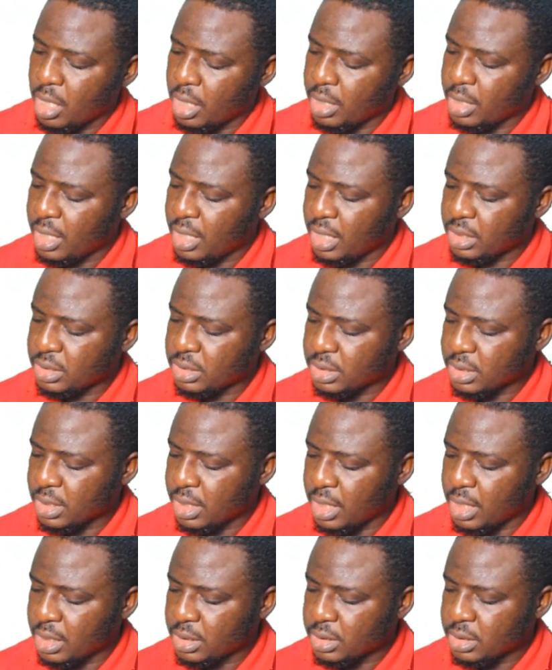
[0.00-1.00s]
At the
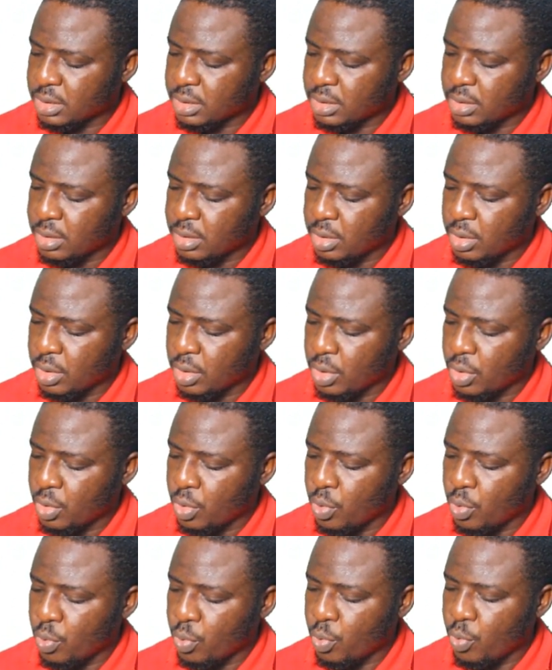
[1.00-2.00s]
last class,
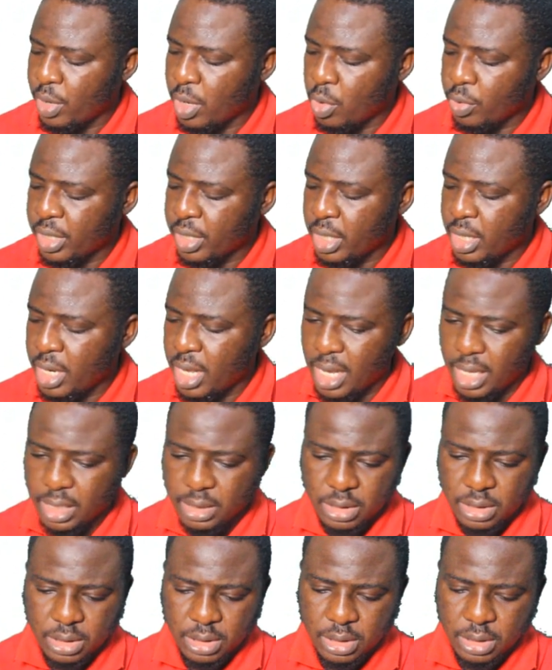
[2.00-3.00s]
we were looking
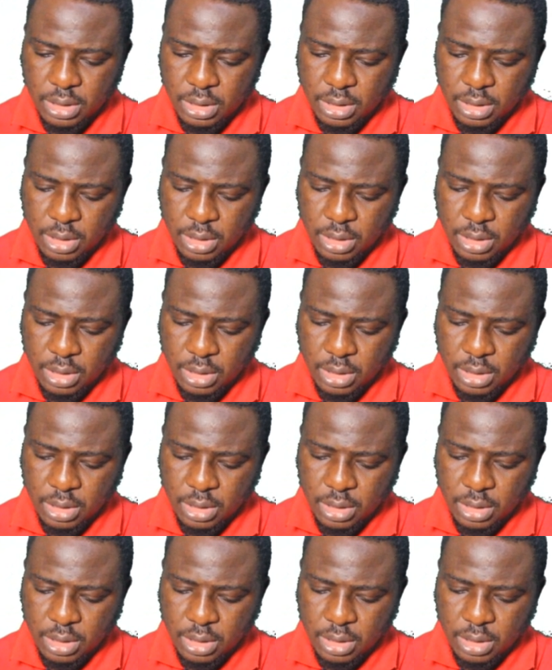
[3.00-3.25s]
at